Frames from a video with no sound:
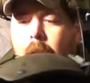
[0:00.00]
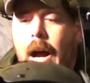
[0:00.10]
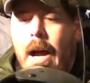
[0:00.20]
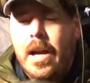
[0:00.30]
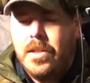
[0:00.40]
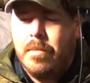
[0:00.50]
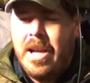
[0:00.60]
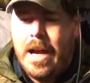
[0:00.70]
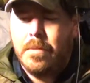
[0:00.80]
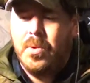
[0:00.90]
I had somebody
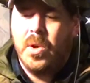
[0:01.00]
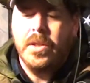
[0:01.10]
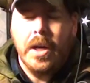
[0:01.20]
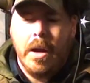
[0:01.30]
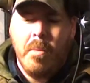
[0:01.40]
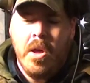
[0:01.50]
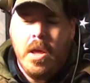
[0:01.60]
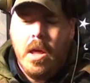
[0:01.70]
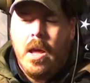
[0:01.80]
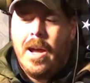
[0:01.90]
ask me one time,
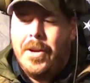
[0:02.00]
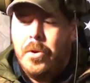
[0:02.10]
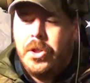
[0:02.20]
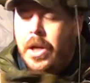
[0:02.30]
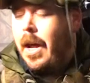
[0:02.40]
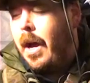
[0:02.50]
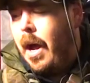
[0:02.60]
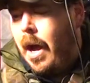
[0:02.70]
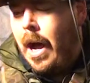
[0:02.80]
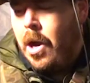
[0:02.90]
I noticed you
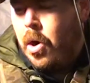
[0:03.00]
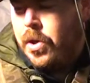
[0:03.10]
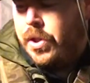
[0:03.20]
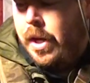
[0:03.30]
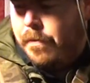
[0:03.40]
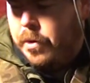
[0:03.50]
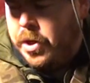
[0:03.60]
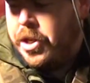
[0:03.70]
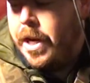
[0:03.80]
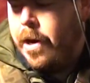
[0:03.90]
got IR stuff on your
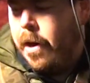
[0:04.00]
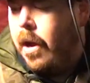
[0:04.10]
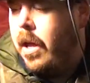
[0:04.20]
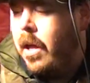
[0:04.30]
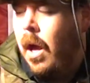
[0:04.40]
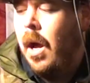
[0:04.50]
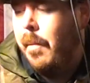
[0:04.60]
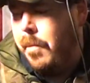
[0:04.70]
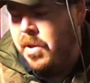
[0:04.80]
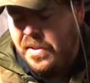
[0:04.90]
gear.
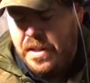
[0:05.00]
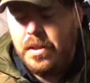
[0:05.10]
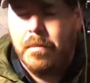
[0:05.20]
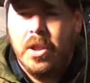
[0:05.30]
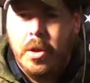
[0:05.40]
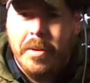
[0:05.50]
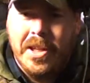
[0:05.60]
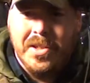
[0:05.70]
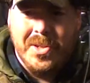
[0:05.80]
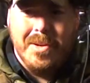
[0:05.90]
Is that something you'd be
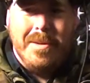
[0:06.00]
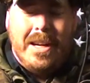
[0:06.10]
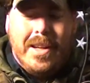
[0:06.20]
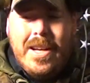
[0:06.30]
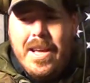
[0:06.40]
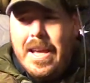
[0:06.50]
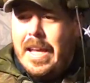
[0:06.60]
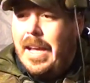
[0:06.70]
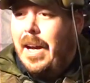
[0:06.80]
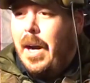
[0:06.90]
concerned about?
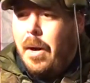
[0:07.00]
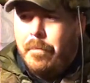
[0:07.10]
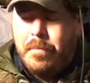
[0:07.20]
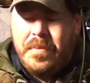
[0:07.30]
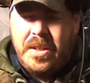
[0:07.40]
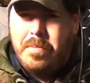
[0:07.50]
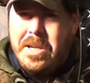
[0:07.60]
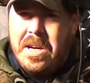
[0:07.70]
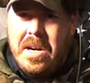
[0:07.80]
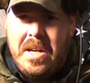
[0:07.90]
Let's be
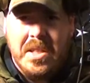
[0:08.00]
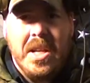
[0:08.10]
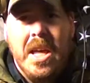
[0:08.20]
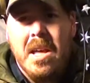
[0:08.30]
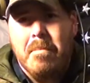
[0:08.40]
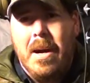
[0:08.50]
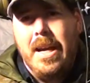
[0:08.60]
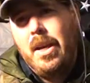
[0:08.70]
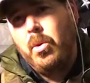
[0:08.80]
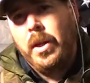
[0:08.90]
honest,
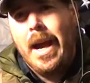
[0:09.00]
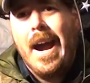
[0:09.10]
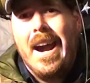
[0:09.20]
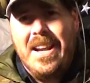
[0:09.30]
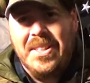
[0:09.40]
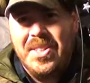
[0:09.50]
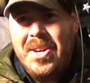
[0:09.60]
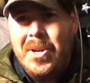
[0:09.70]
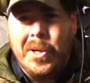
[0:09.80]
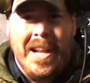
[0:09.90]
my own guys
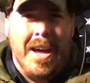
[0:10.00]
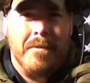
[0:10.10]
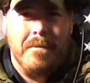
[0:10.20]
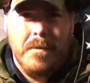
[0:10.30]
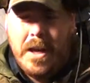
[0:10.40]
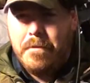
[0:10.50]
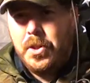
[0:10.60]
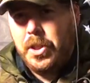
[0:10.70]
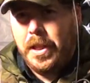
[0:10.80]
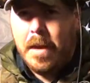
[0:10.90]
are going to have night
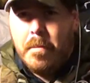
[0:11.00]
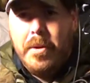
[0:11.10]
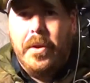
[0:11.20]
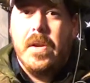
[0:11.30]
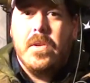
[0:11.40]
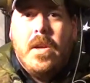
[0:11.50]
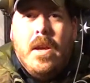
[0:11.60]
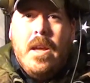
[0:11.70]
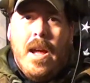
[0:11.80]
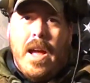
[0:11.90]
vision capabilities.
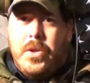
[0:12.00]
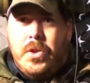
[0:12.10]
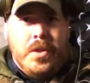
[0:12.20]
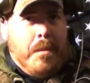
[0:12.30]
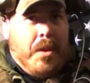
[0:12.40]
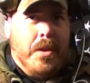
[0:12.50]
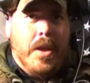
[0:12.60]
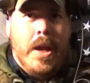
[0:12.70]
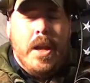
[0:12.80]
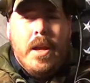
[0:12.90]
That's just something
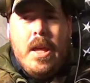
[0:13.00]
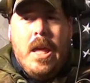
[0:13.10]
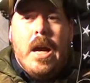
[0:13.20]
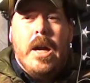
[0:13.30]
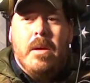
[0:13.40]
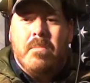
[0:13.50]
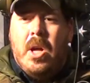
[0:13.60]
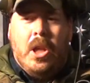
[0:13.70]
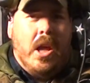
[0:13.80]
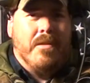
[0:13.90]
that a
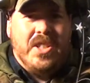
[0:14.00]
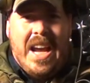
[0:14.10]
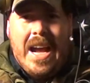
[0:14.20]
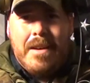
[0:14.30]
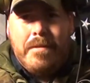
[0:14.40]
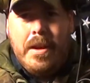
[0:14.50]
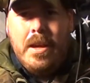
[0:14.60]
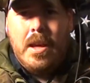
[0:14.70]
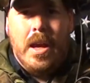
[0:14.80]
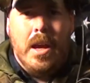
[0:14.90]
lot of us have.
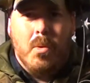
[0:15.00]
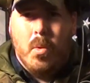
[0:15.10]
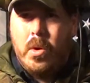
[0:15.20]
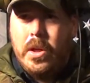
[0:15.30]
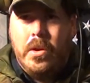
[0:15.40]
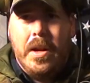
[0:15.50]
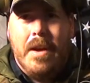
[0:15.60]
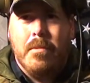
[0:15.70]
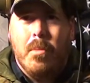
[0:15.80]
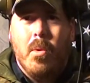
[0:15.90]
We're working on
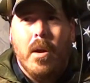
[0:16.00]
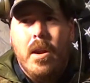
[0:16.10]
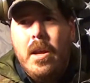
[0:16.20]
having more.